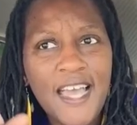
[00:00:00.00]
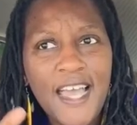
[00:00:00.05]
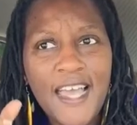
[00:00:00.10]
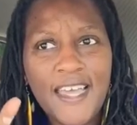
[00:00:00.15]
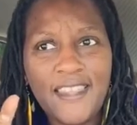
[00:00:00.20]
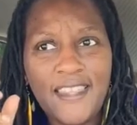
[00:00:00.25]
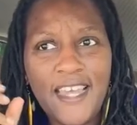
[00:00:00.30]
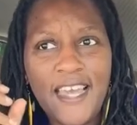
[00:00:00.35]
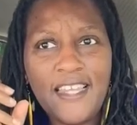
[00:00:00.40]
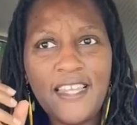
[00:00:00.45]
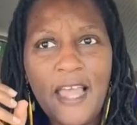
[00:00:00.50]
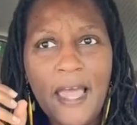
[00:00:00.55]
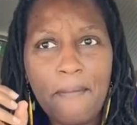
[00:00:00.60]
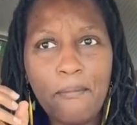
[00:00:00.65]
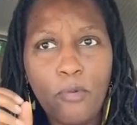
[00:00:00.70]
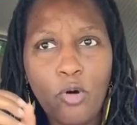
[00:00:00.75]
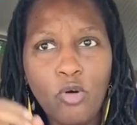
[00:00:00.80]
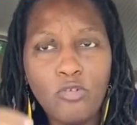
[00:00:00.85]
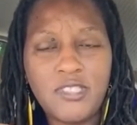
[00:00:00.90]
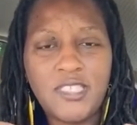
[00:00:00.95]
and then it
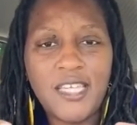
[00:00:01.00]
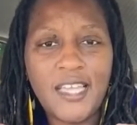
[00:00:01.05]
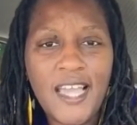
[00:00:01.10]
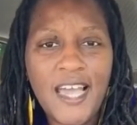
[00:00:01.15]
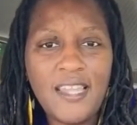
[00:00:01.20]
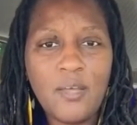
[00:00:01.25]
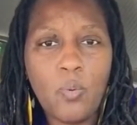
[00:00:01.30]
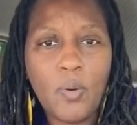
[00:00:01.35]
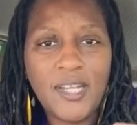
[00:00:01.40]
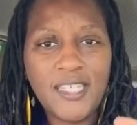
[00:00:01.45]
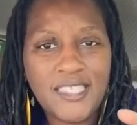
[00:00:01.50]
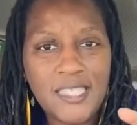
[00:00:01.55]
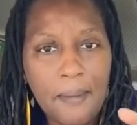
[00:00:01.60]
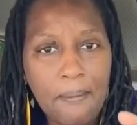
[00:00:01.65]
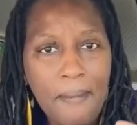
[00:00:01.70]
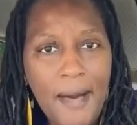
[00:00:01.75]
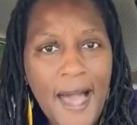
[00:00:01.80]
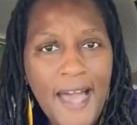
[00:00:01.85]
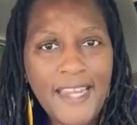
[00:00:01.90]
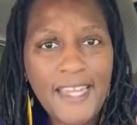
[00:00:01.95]
moves together what is a
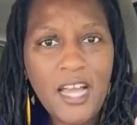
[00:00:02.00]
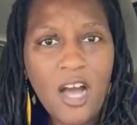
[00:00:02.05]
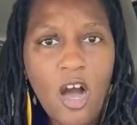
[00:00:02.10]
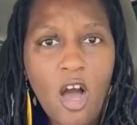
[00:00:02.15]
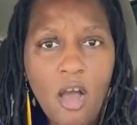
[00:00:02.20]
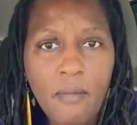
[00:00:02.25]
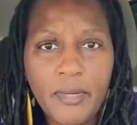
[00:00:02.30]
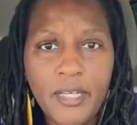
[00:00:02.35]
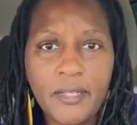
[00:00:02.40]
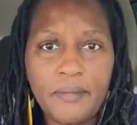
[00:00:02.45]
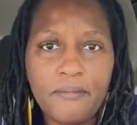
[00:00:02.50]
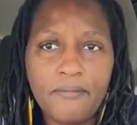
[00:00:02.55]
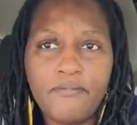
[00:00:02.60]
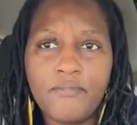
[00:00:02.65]
mighty army.